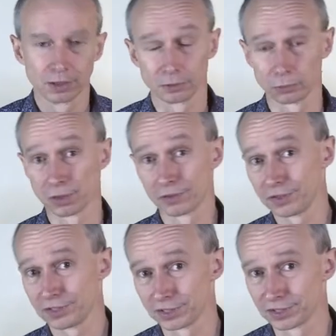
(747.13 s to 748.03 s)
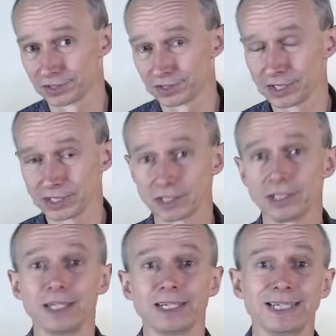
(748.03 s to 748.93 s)
And one thing to consider
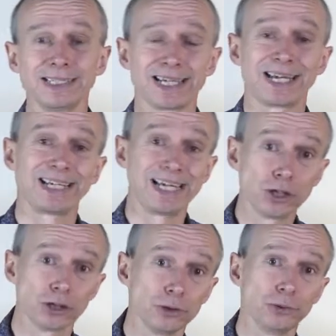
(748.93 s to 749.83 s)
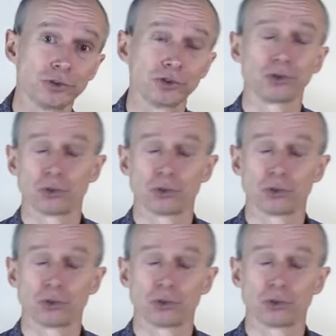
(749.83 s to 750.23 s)
is that includes the